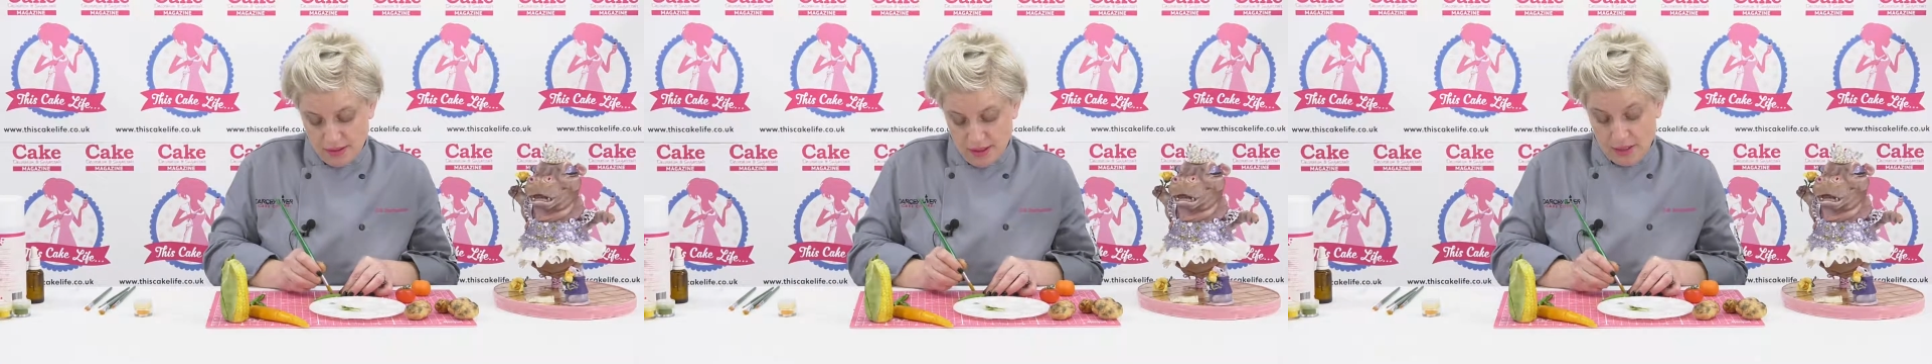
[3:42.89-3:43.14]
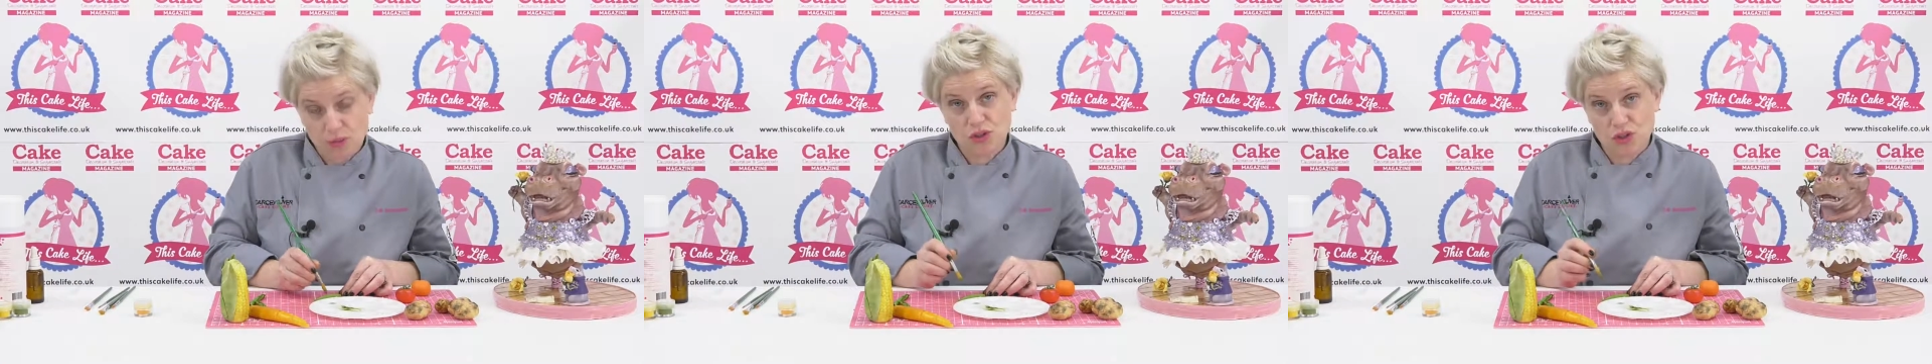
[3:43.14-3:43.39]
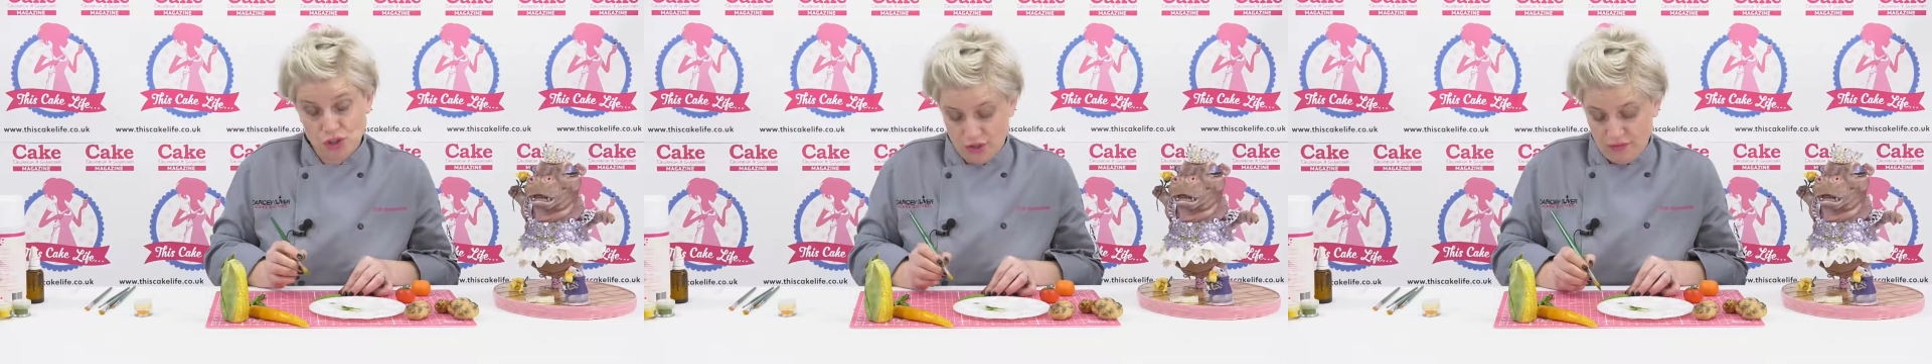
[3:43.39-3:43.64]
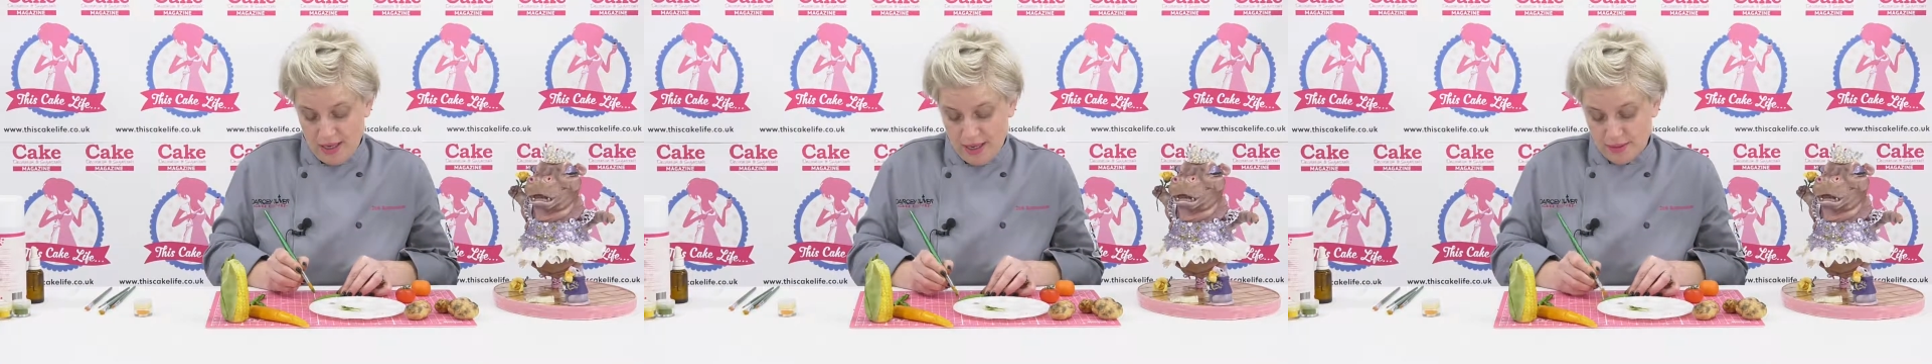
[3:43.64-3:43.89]
like with sugar
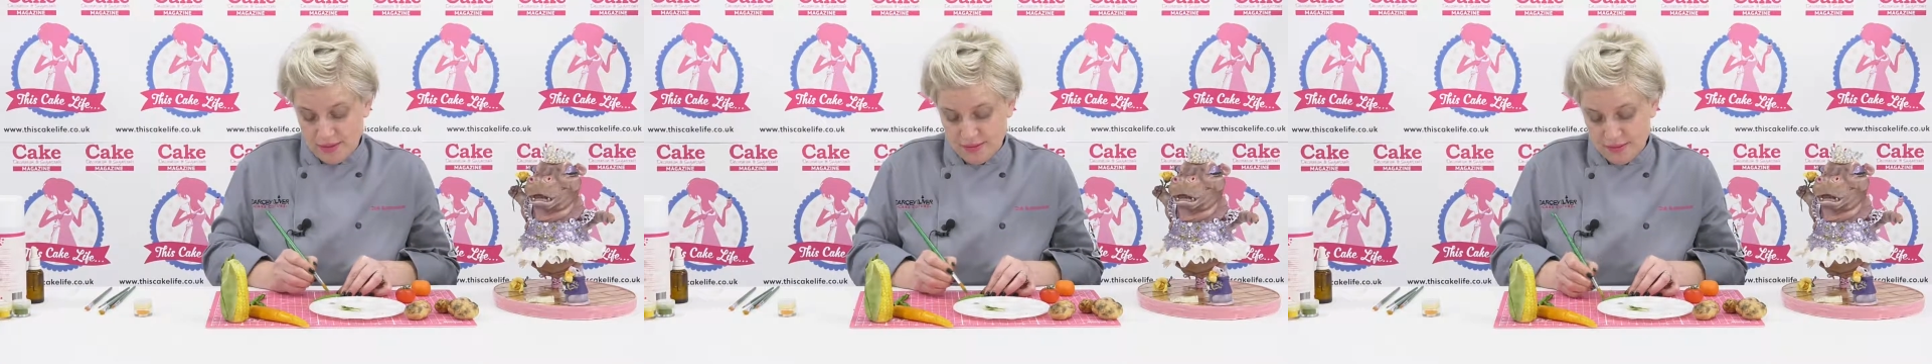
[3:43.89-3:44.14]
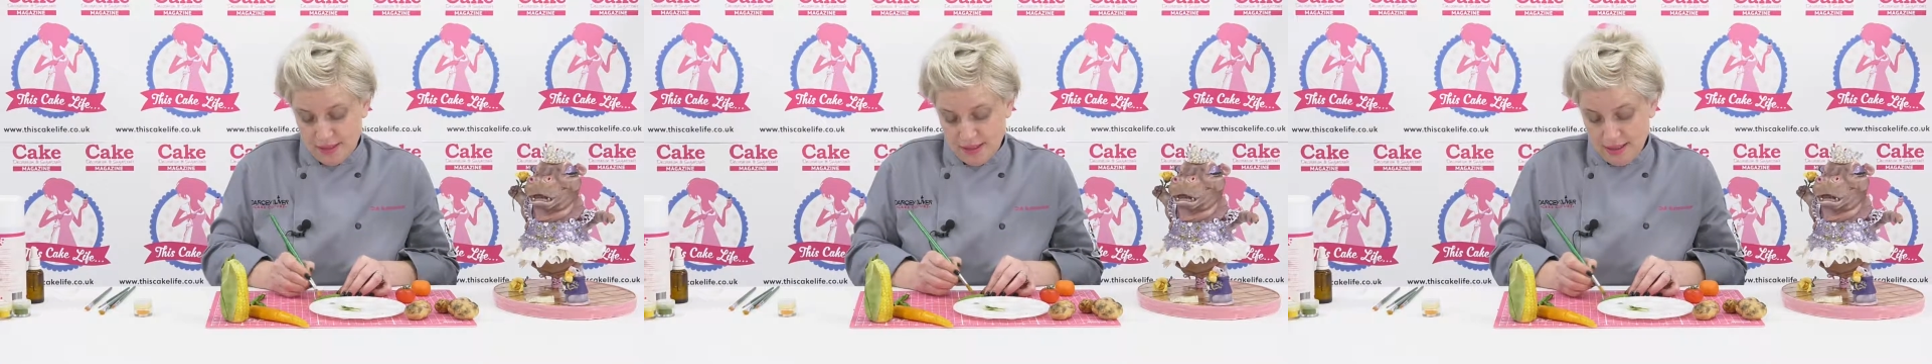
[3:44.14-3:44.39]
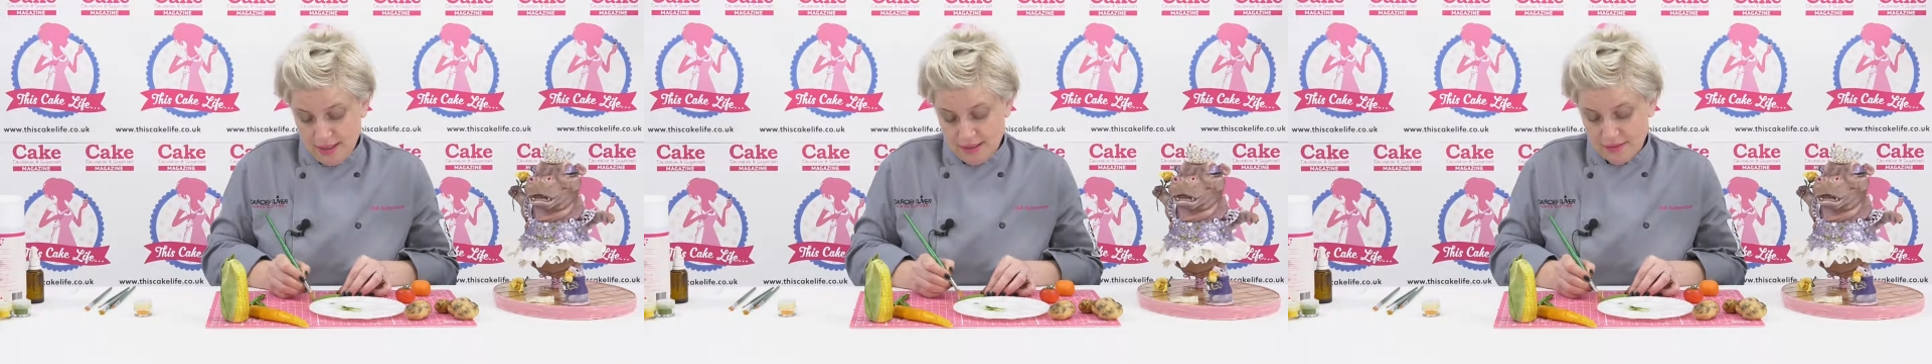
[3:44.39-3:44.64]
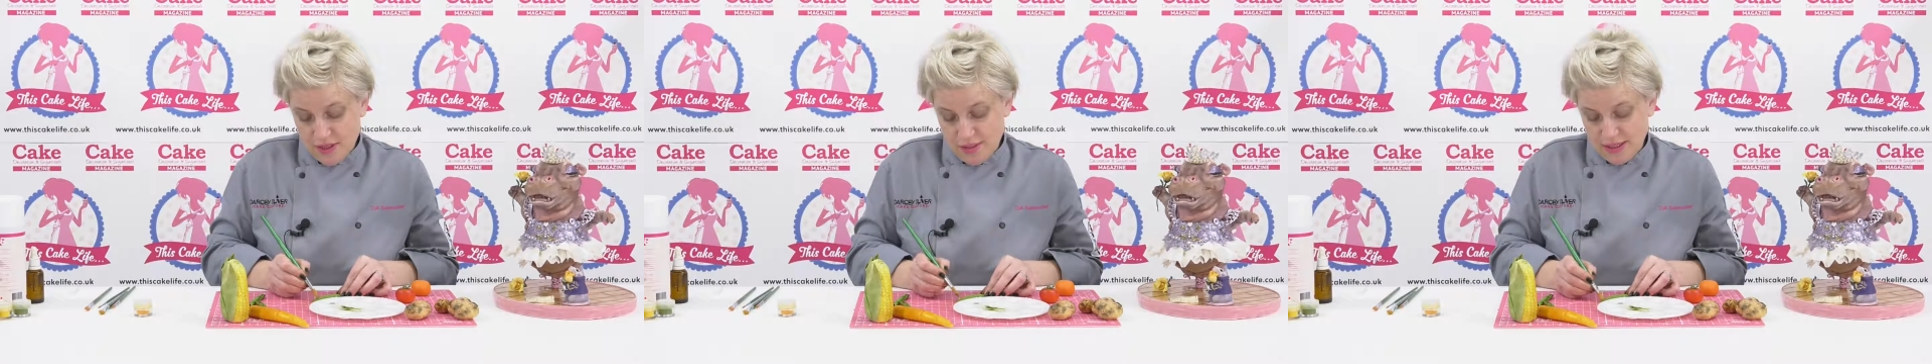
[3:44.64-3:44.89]
flowers,
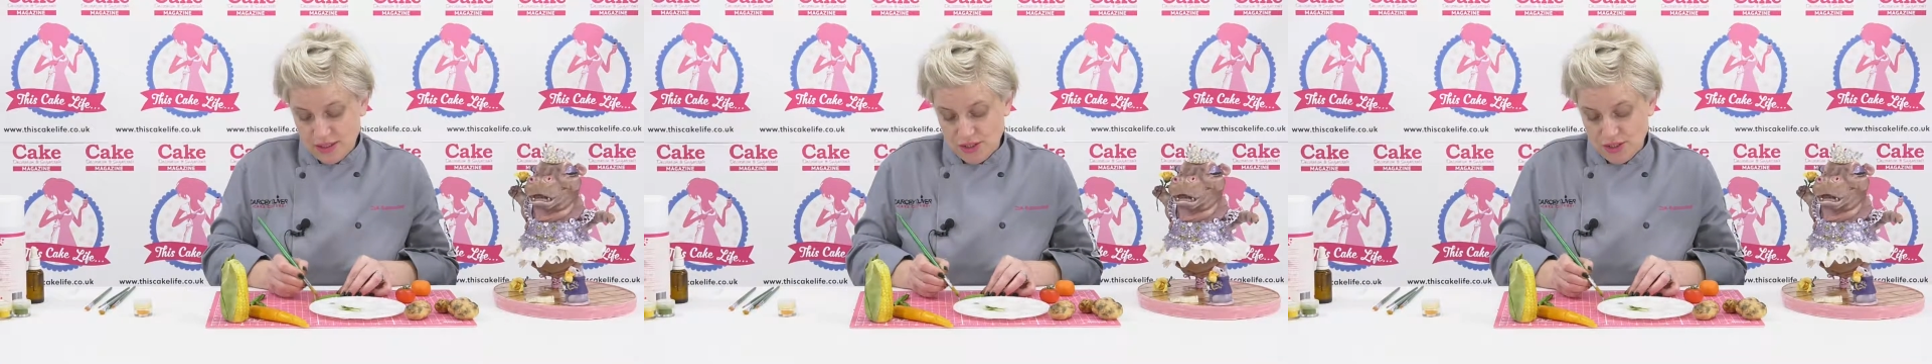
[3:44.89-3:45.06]
is going